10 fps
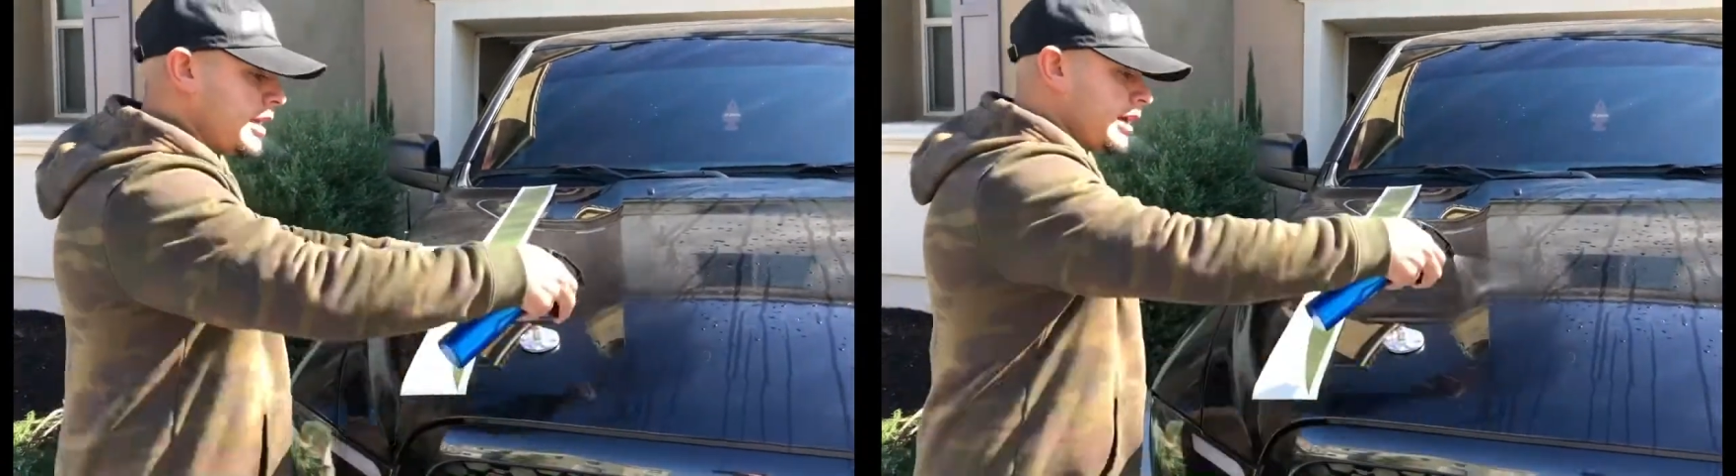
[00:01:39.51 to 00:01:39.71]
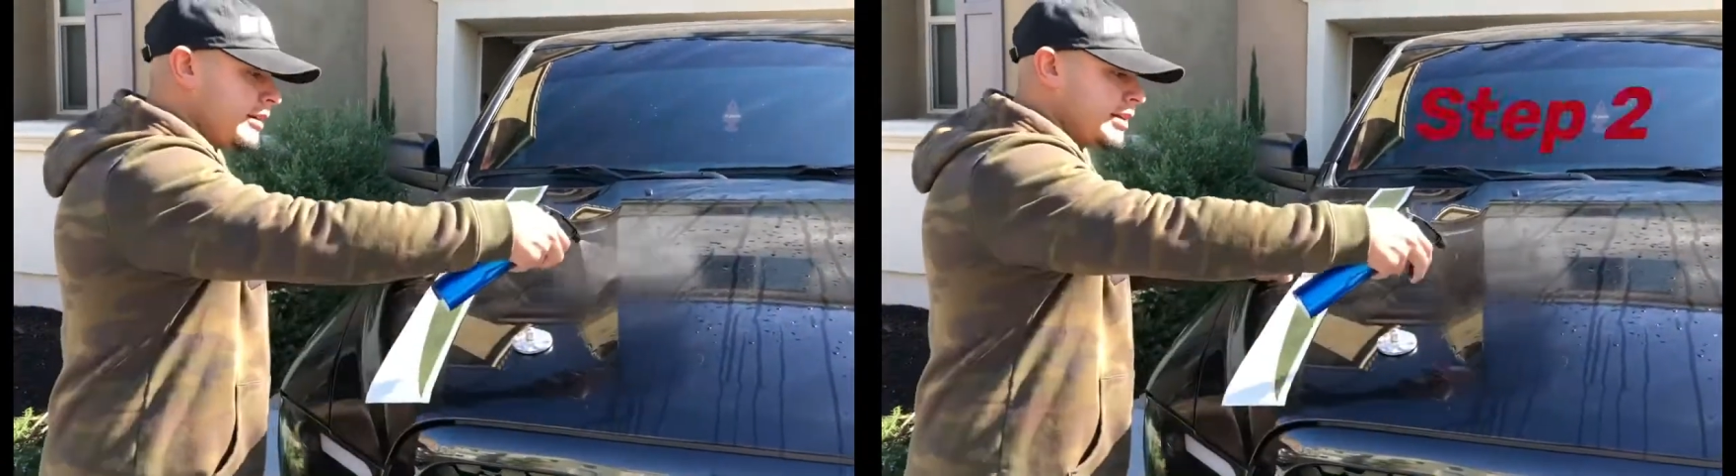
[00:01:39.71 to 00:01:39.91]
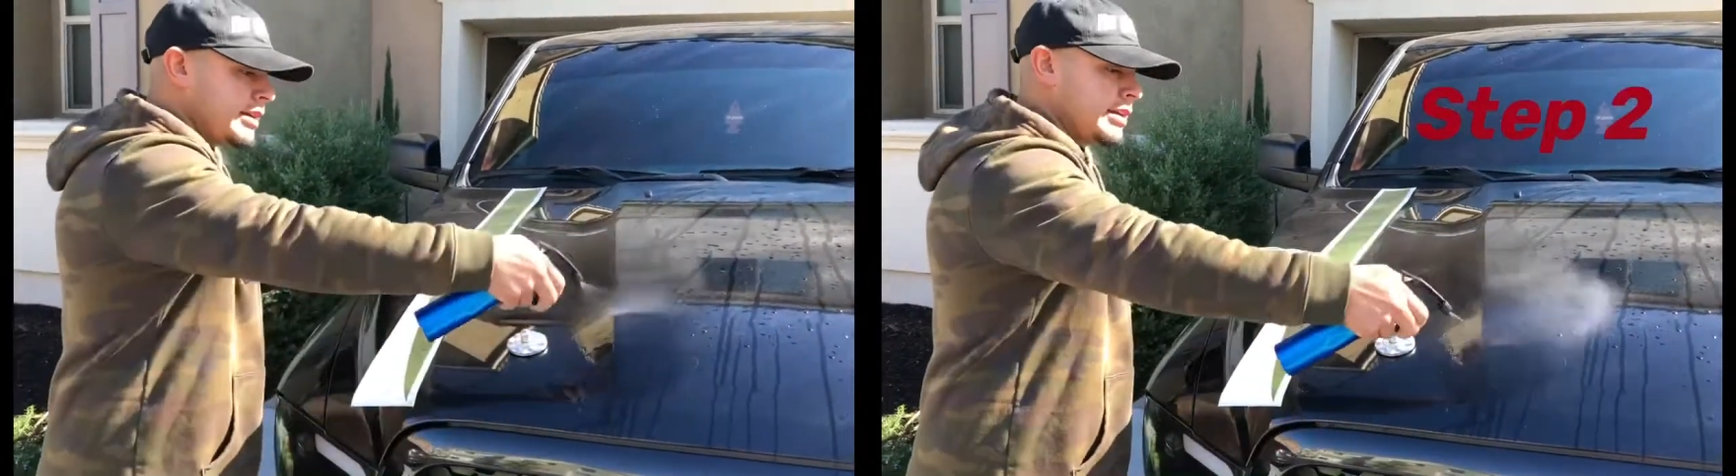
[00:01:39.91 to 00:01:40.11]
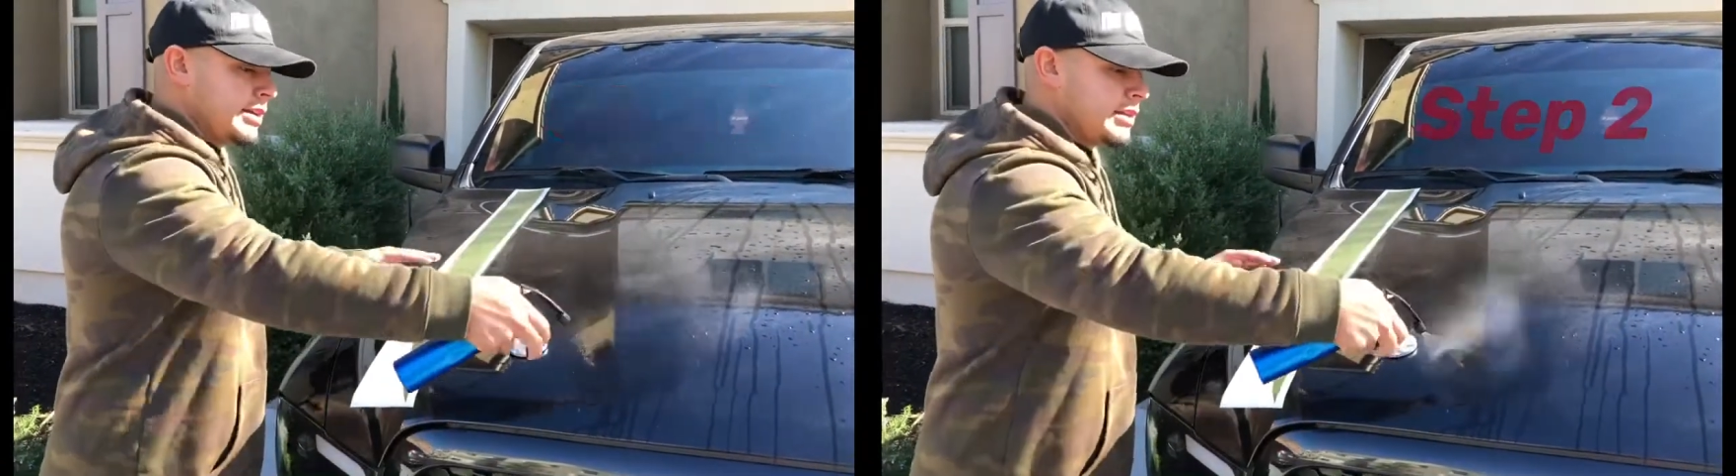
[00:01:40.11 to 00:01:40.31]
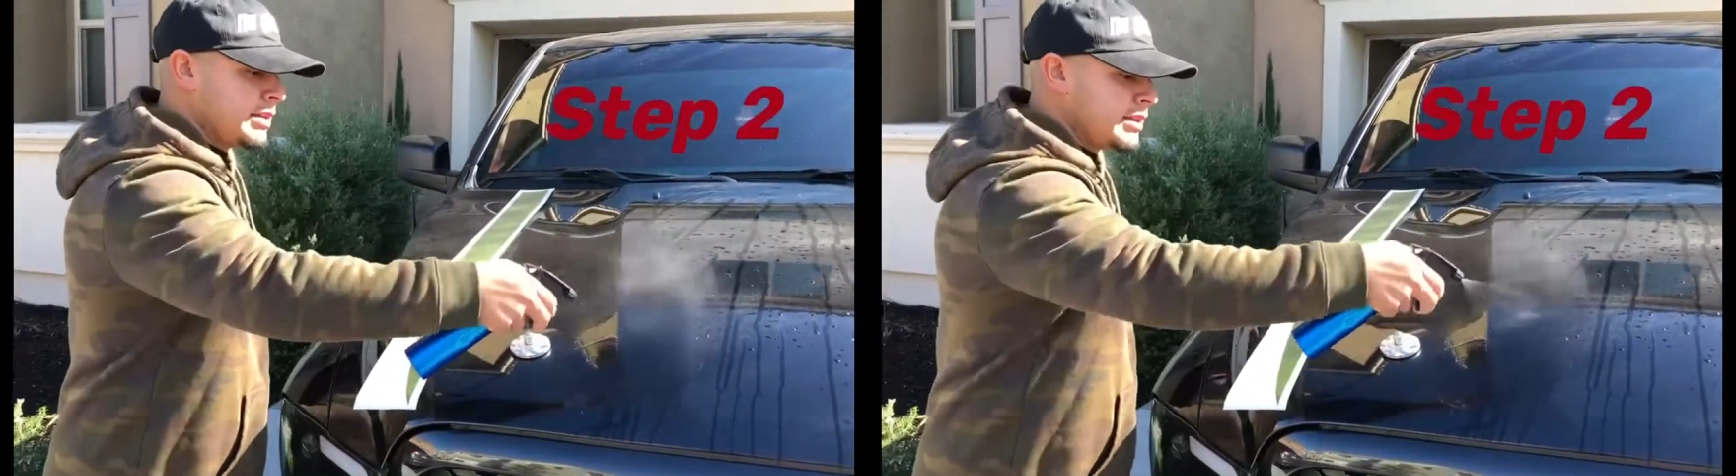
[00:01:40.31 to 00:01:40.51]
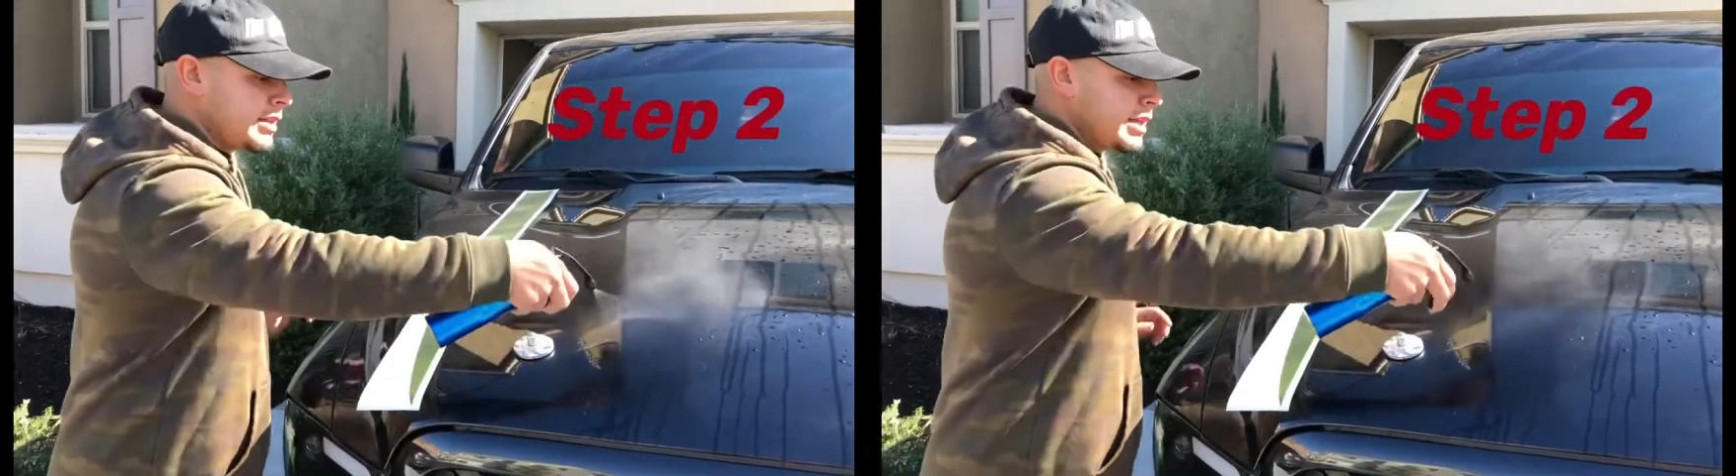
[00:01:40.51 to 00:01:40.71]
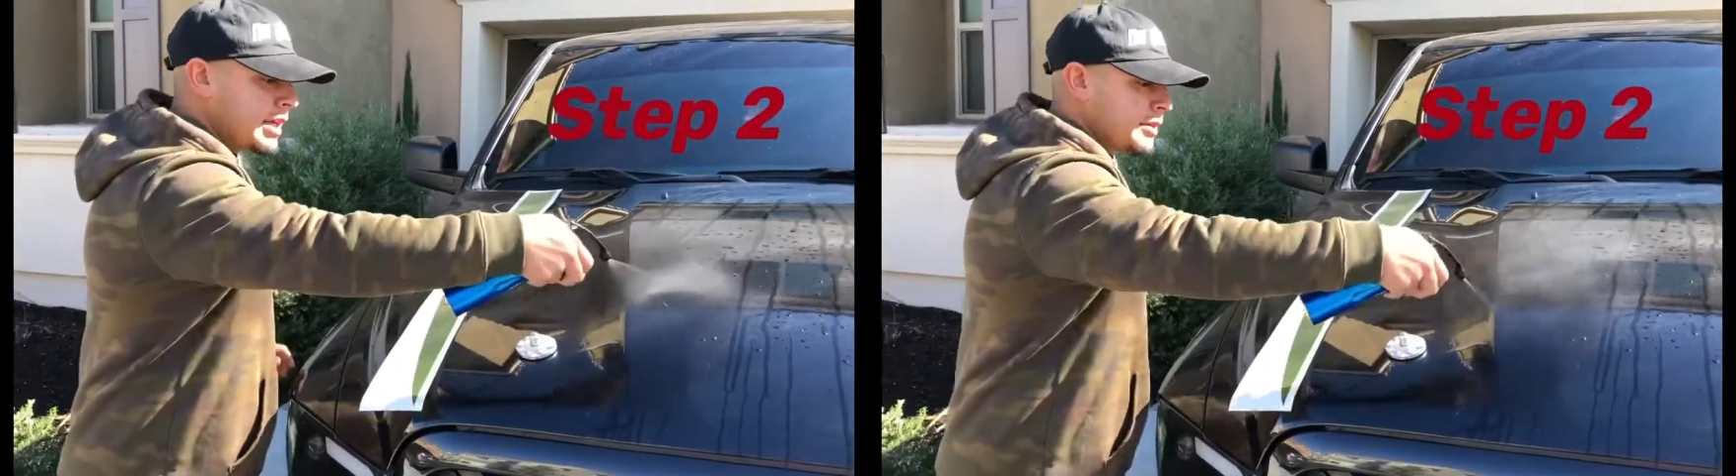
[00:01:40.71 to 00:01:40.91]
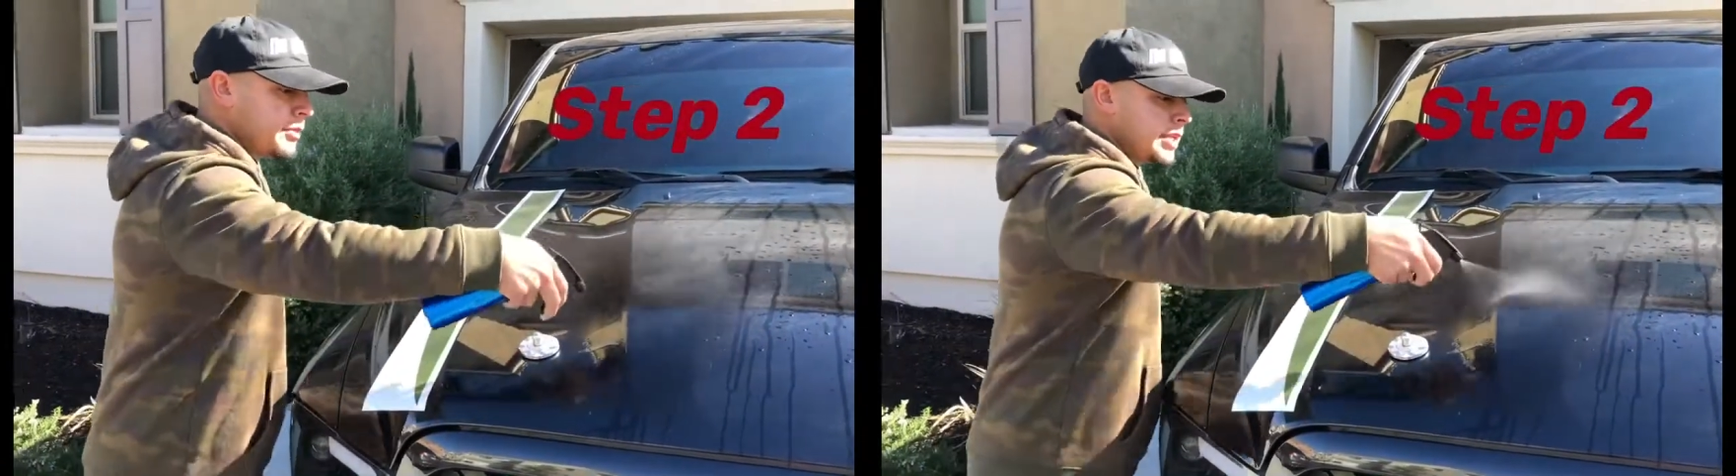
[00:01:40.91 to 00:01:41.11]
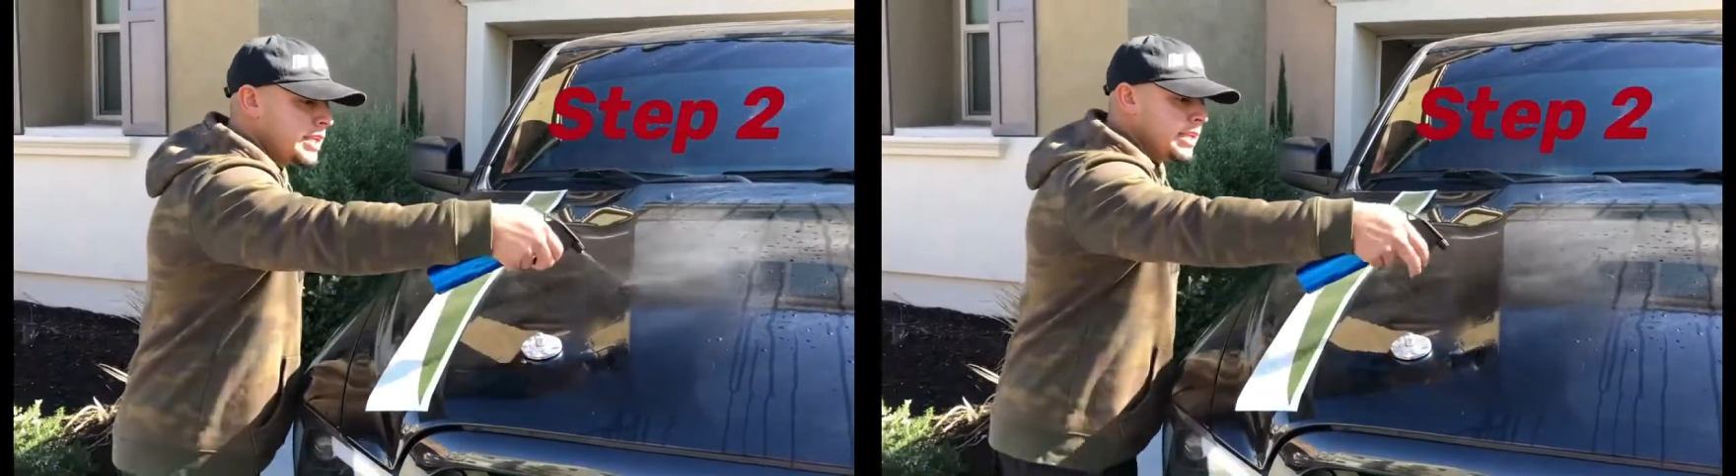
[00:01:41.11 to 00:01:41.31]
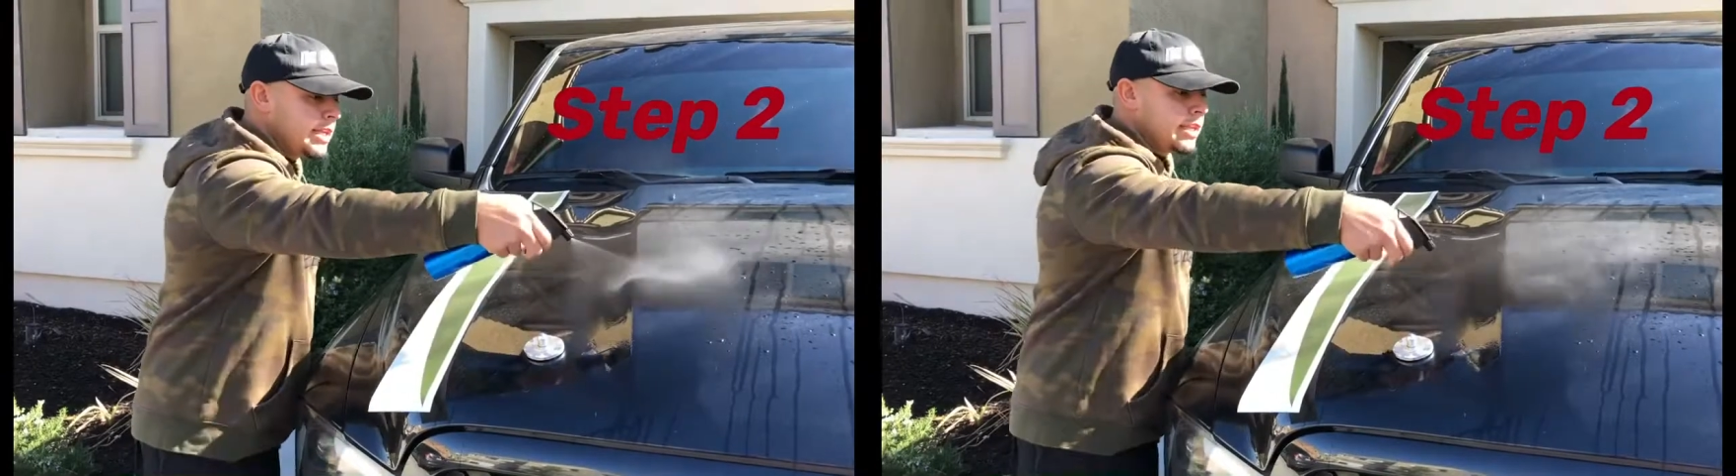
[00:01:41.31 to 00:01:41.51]
area
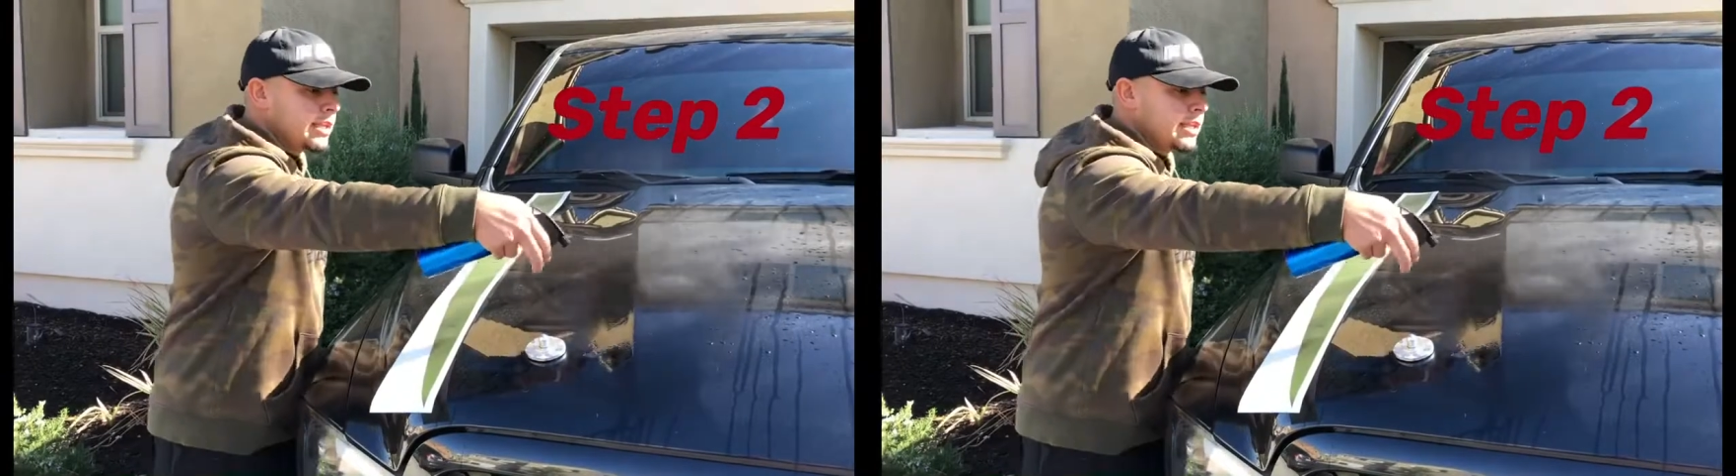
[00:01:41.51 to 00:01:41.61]
completely.